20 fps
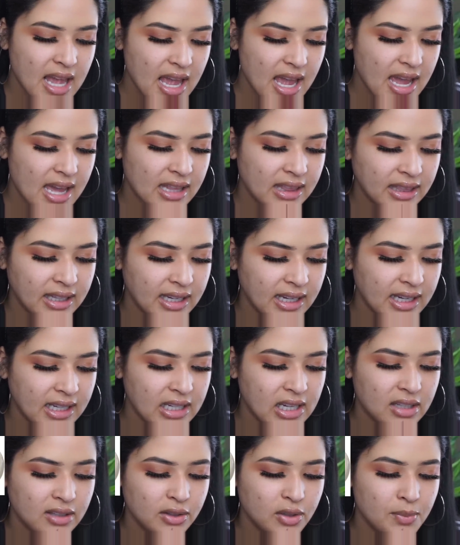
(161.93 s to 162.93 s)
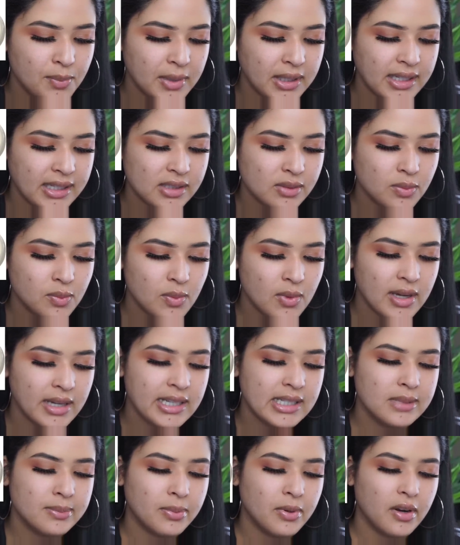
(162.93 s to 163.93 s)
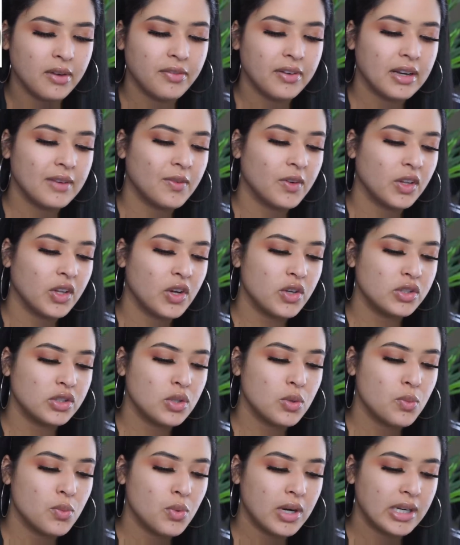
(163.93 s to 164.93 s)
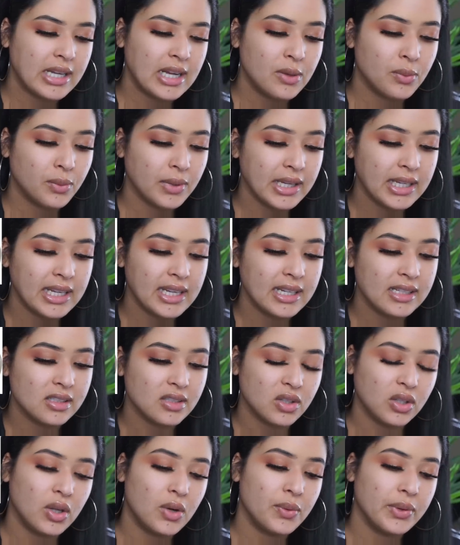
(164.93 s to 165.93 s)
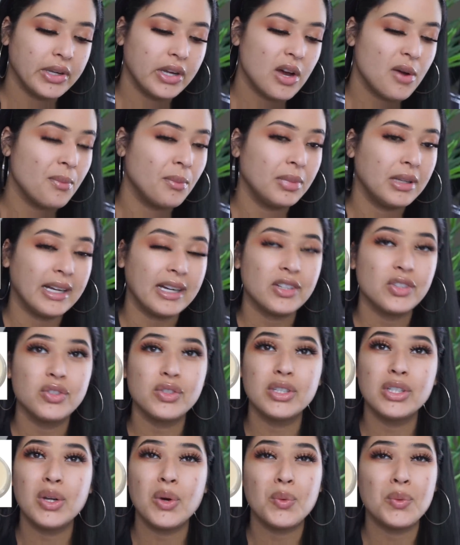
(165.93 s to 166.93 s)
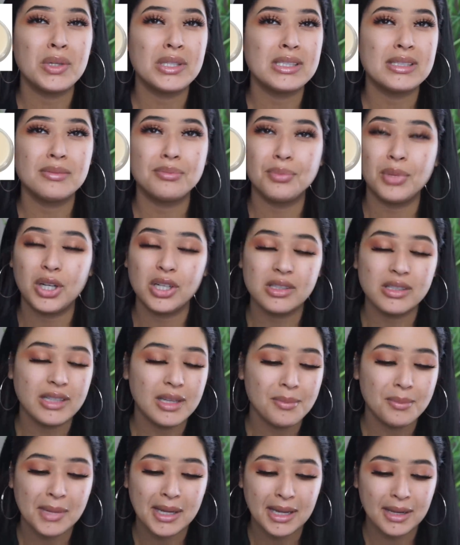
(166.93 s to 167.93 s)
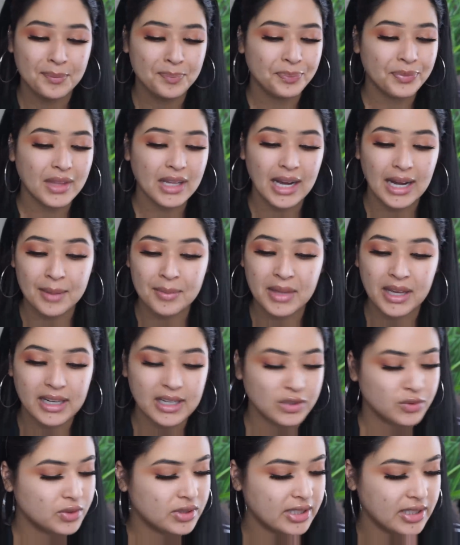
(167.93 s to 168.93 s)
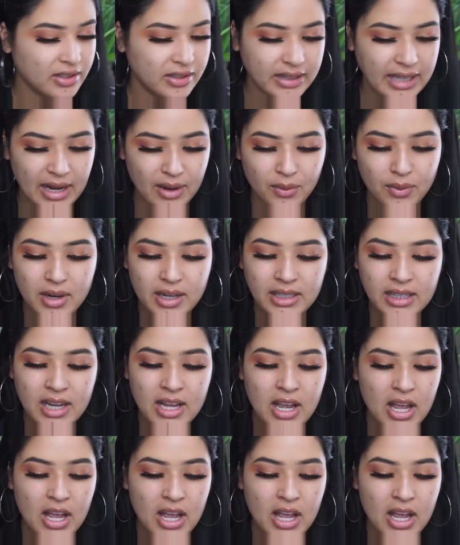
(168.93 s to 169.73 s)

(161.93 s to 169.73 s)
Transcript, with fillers: And then luminous one is perfect for those who want a radiant, glowing complexion, which personally me, I'm not interested on that one.